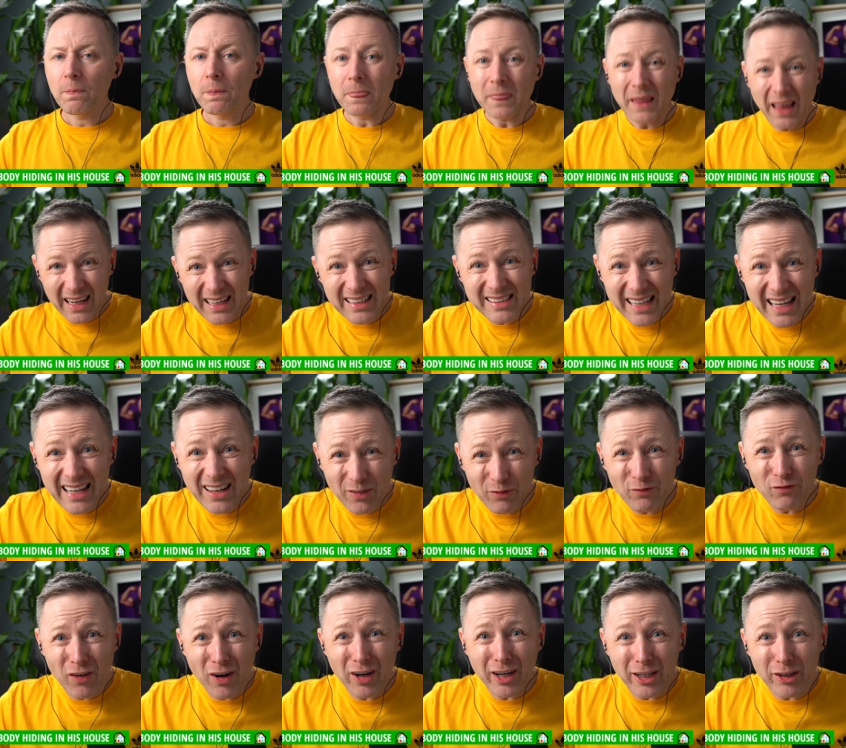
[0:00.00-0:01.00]
And he's in the
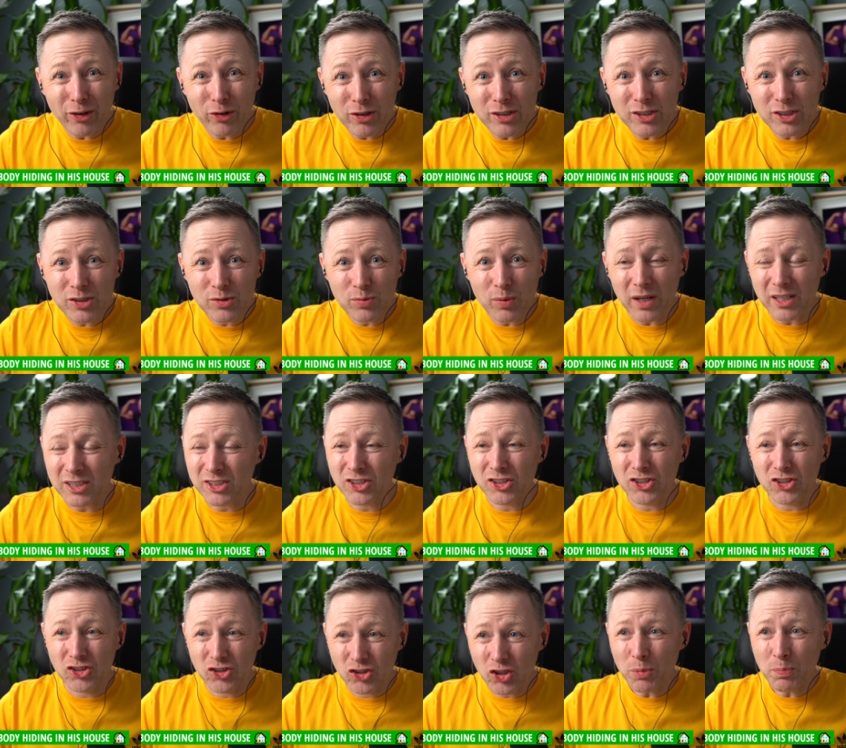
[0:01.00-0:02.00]
fucking house. What a
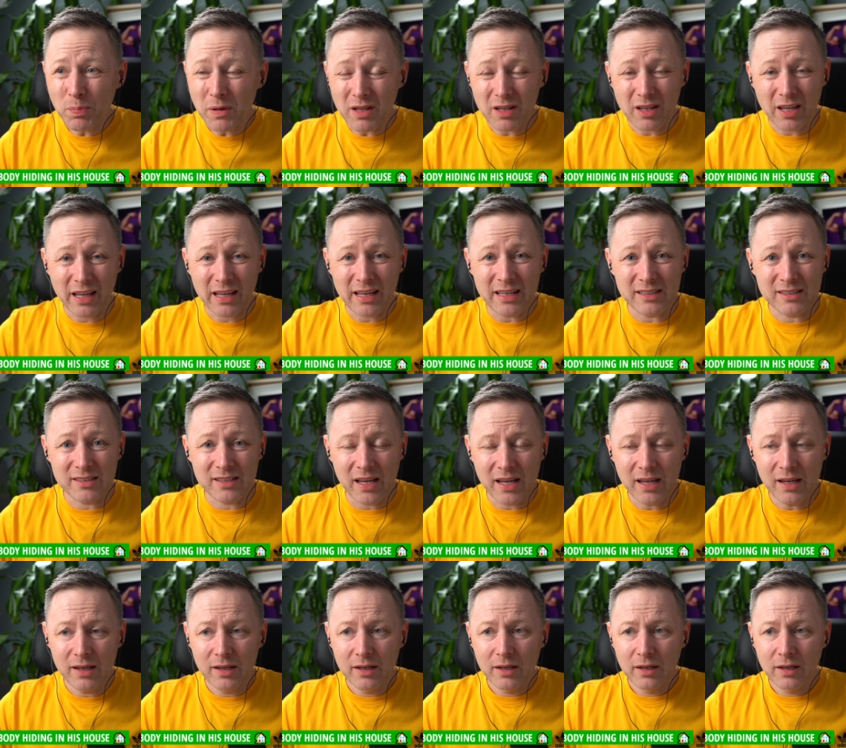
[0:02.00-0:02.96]
stupid thing to say.